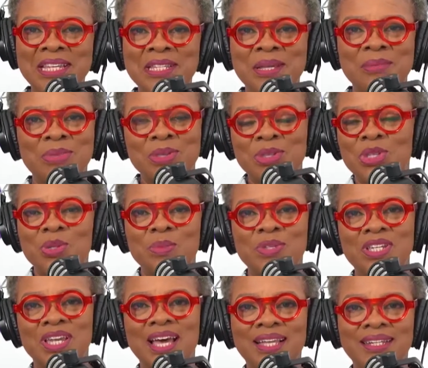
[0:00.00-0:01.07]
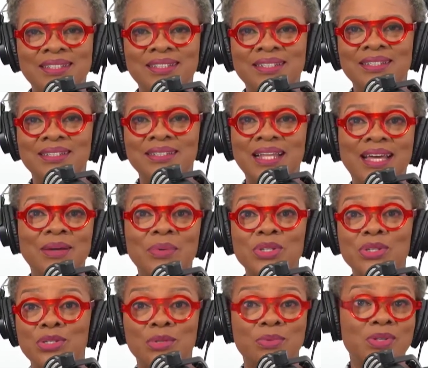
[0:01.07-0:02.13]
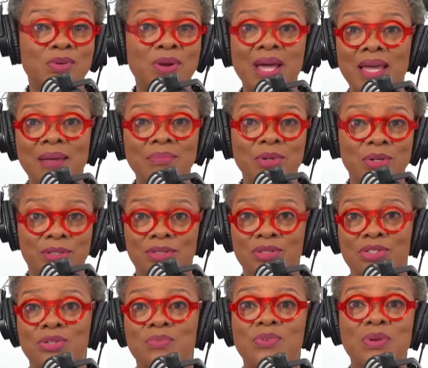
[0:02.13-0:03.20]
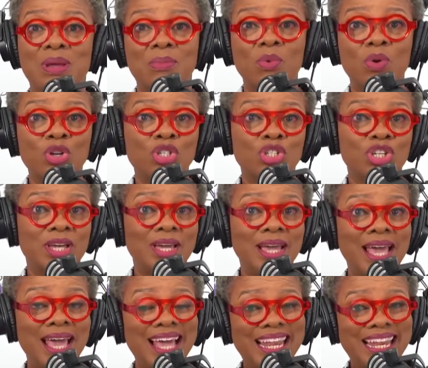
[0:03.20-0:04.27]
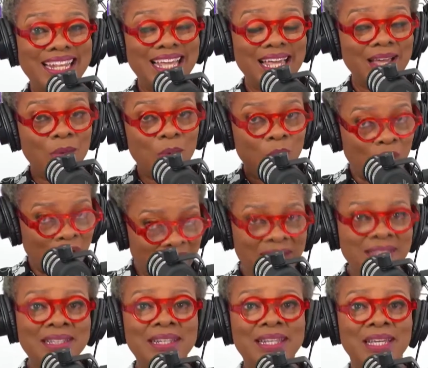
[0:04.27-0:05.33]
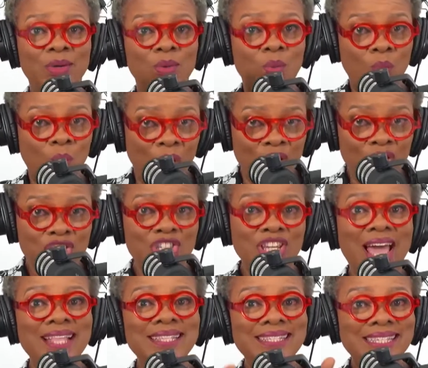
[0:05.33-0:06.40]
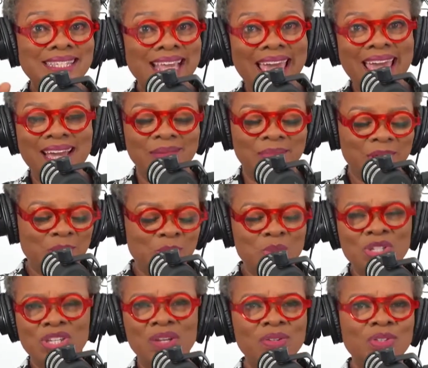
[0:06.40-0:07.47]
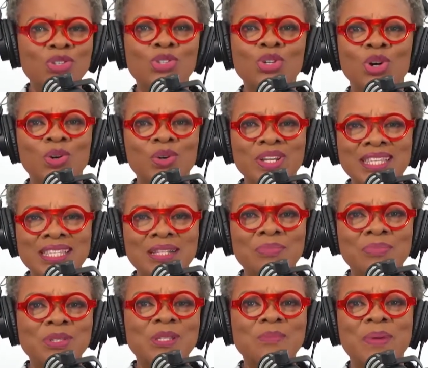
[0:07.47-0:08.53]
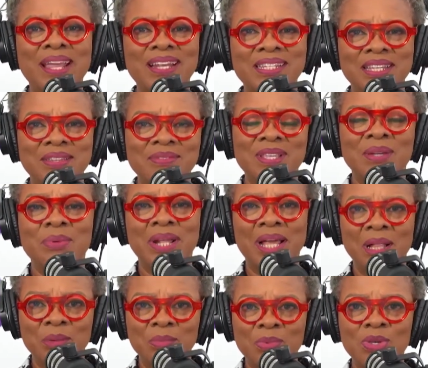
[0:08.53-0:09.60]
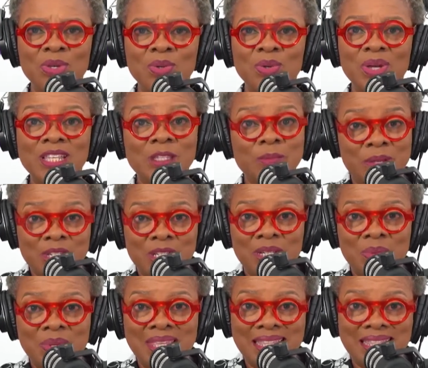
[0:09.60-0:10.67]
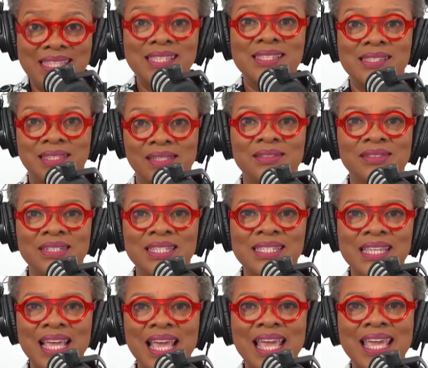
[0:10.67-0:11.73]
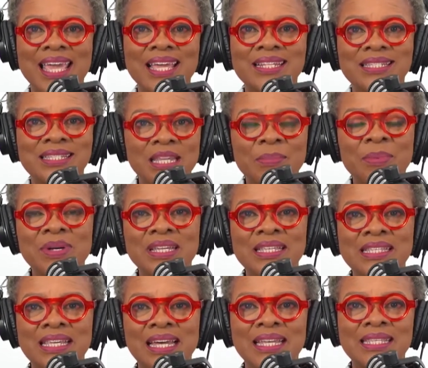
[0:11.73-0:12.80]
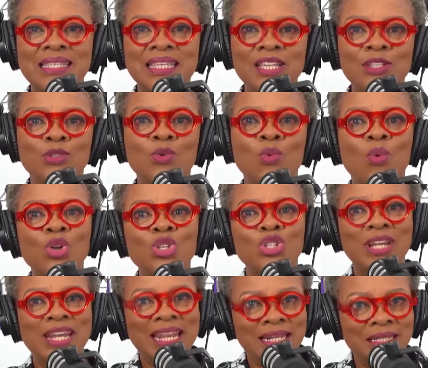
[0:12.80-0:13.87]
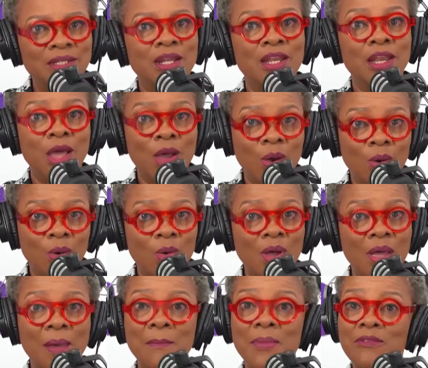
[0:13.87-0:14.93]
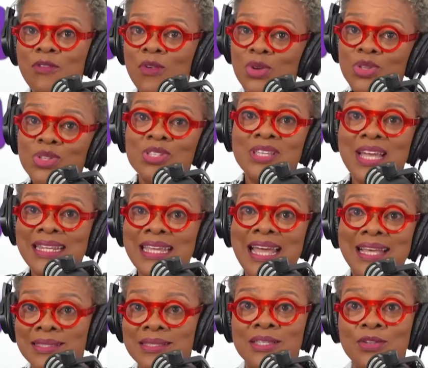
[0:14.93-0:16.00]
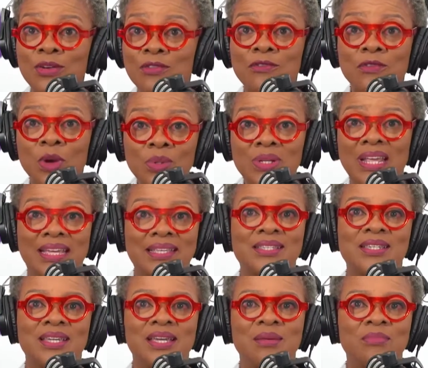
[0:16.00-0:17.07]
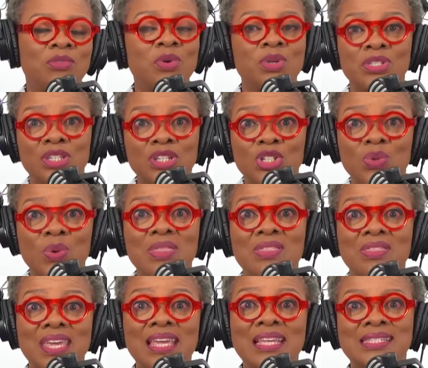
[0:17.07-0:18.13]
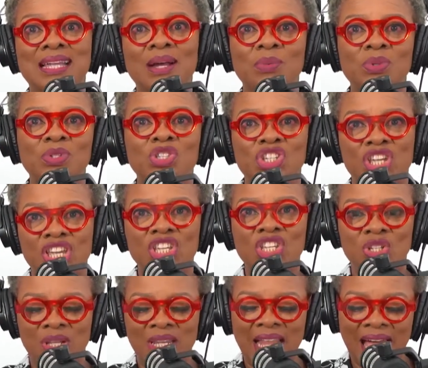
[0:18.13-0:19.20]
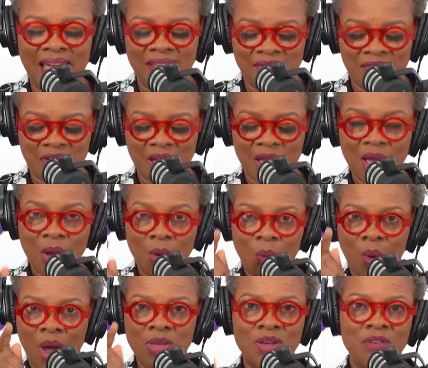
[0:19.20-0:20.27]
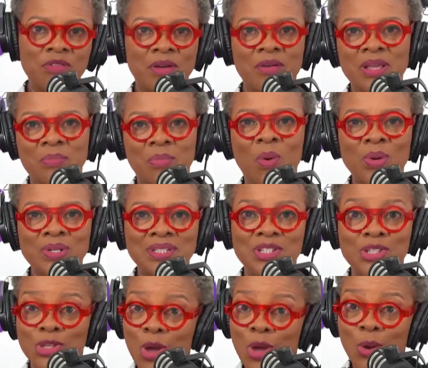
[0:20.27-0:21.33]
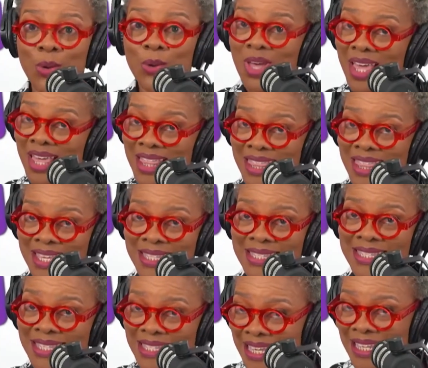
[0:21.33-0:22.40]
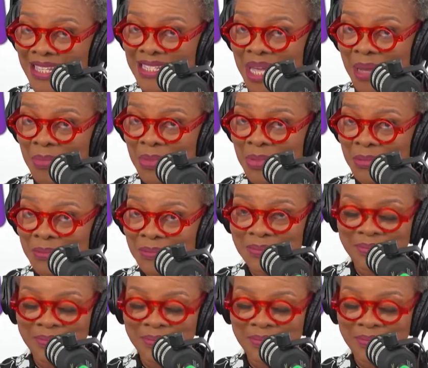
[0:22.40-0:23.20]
In-Depth YouTube channel. And when you subscribe, not just subscribe, watch, click the link, watch, and share, because we're sharing stories and perspectives that would help you, especially within this series, get deeper insights into what you need to know before you start casting your vote next year, before you start doing things that will change your life, why you're very important. So this is In-Depth.